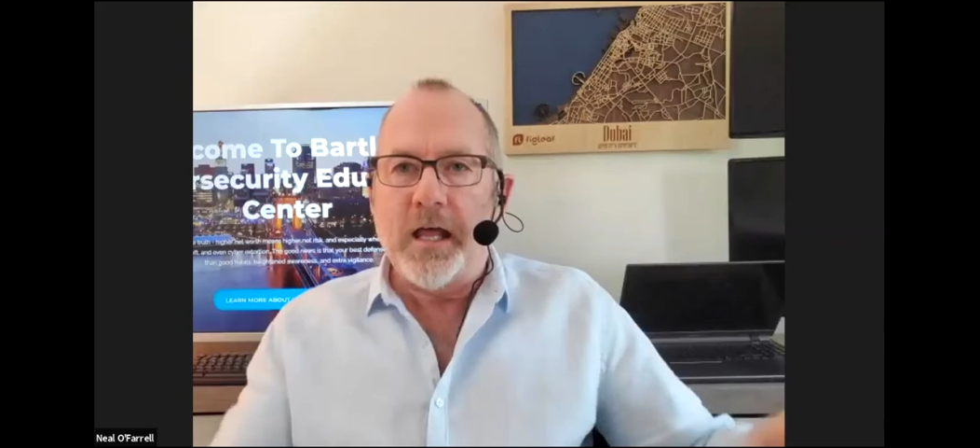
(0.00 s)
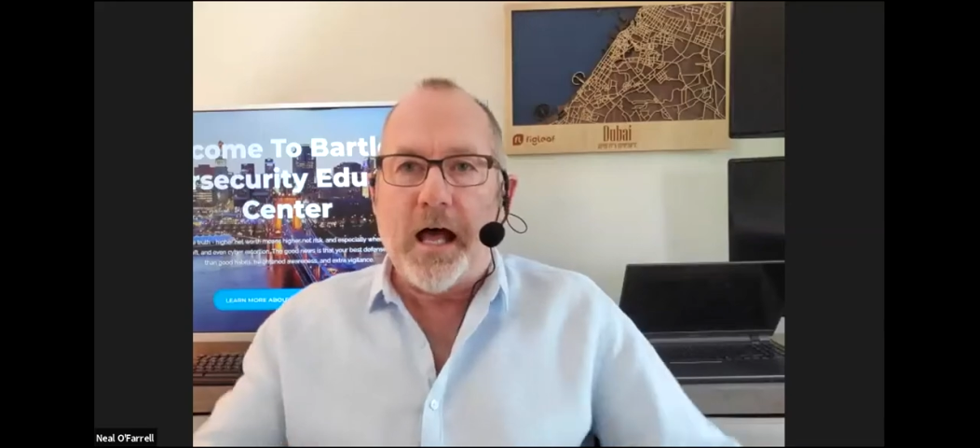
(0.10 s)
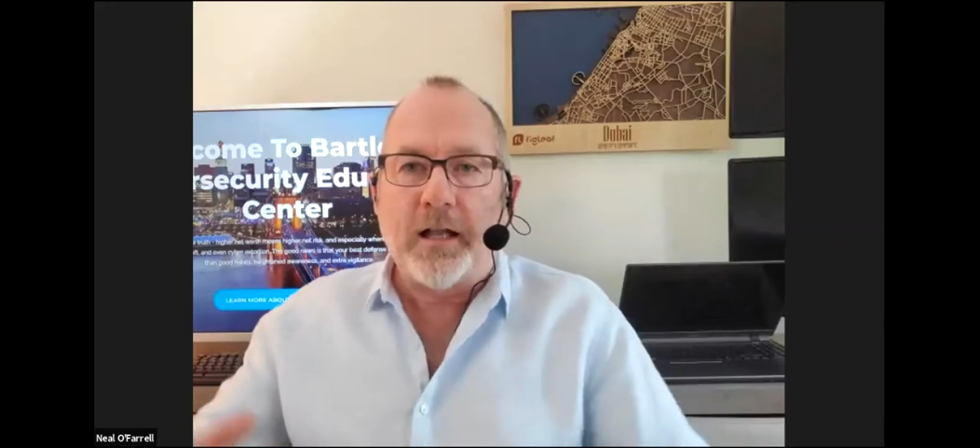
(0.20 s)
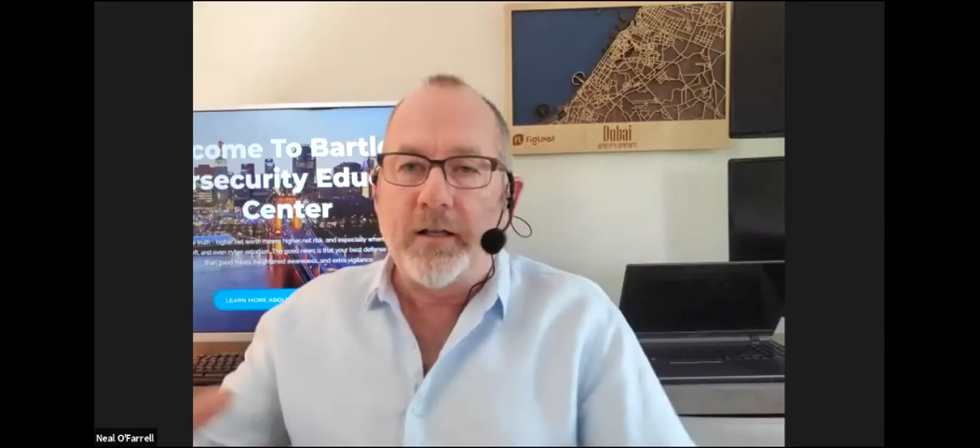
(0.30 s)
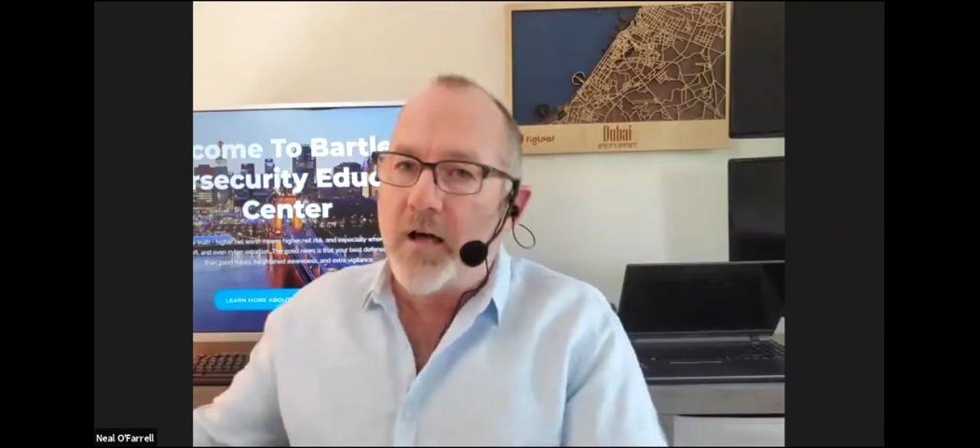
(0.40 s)

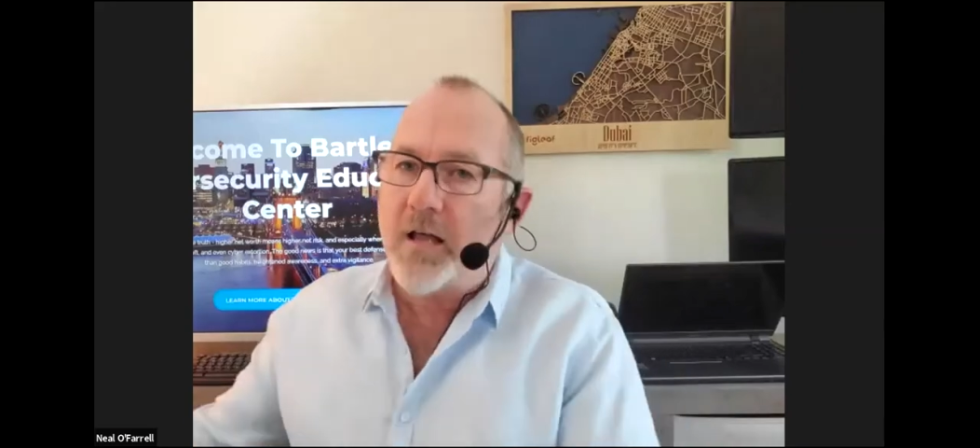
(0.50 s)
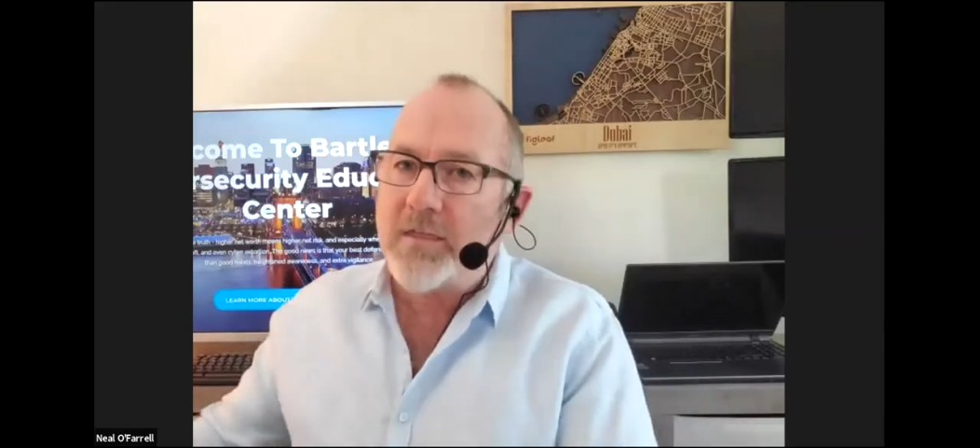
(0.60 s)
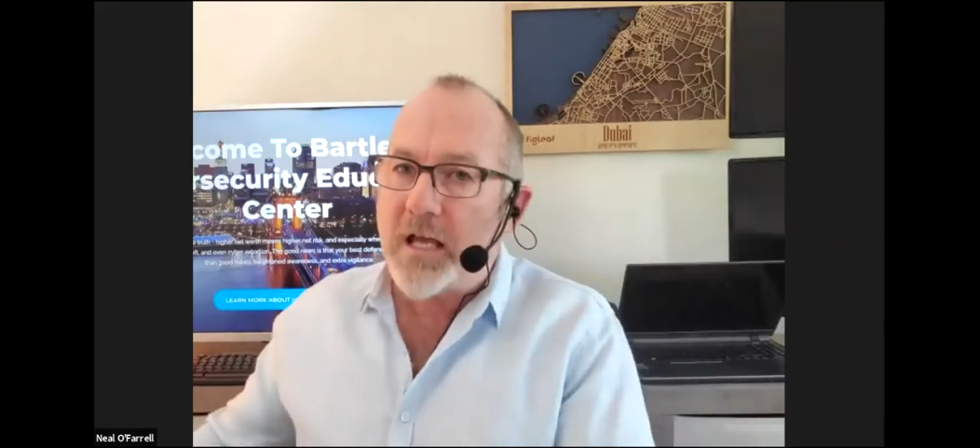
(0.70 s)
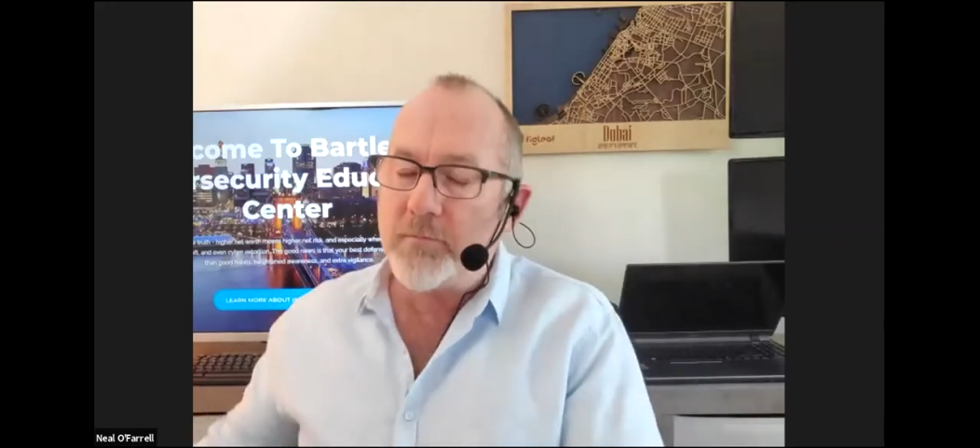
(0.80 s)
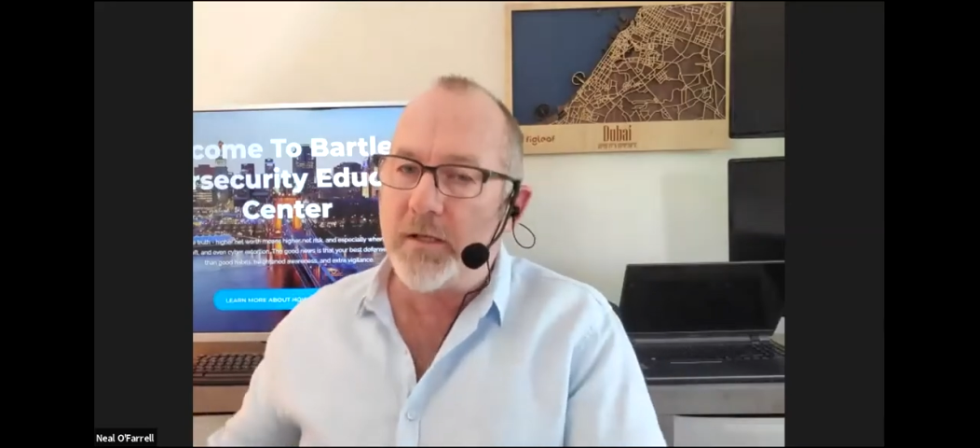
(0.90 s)
and not
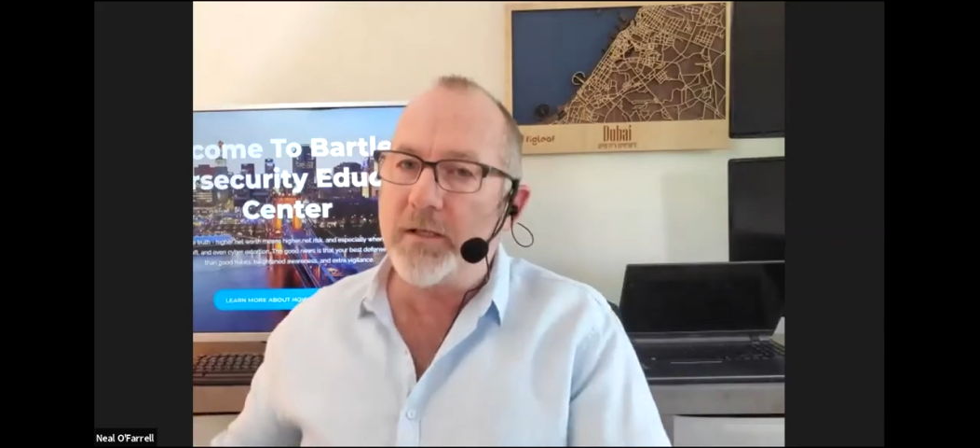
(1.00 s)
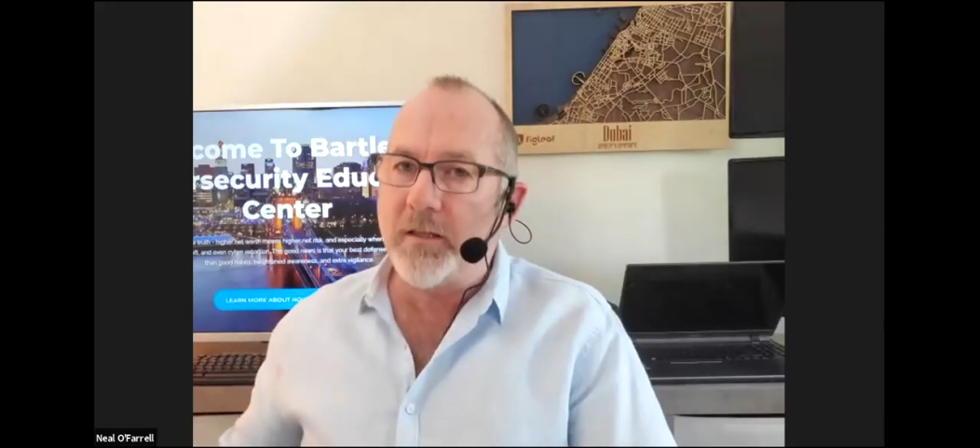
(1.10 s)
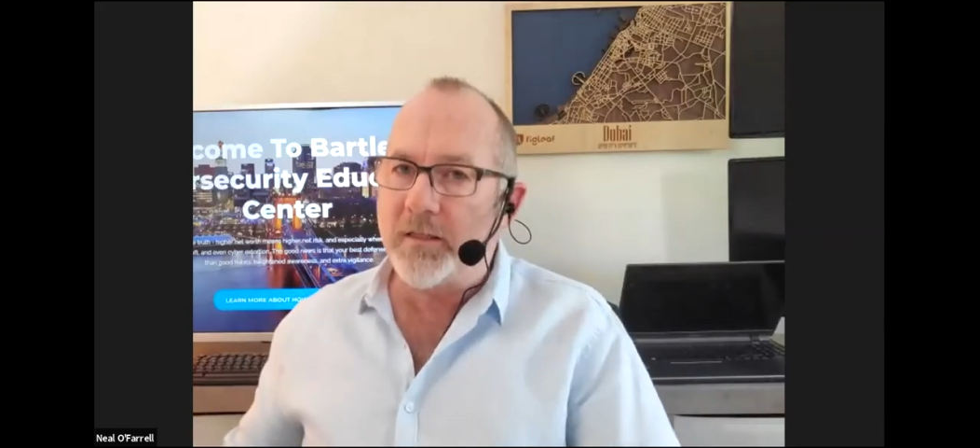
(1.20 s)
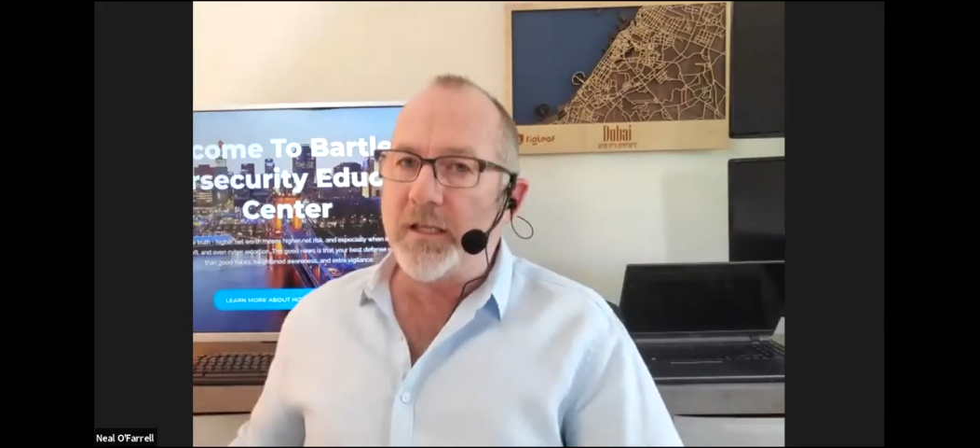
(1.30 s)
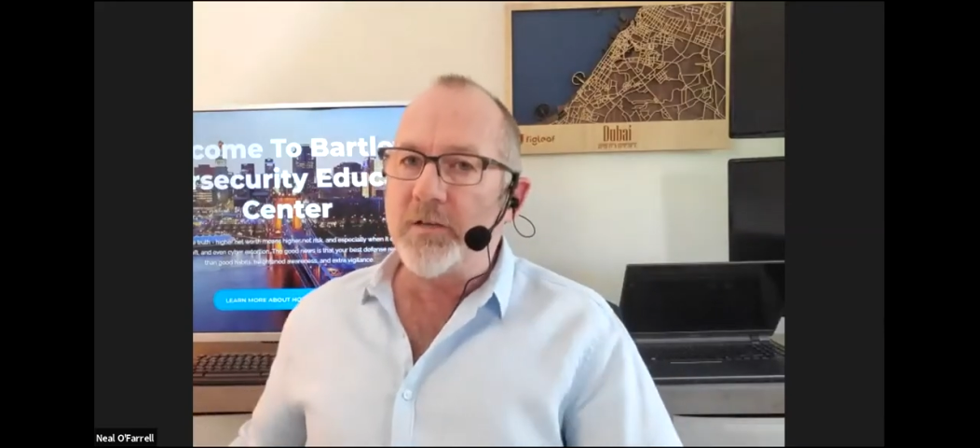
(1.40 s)
that many
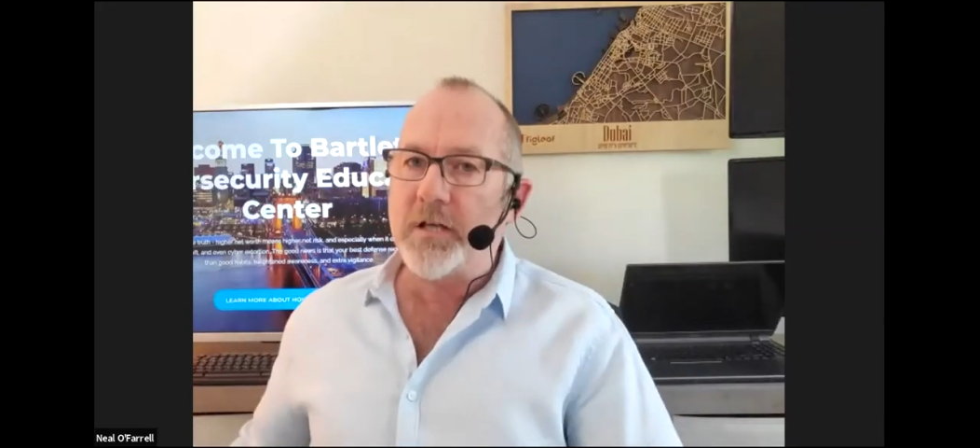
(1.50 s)
thieves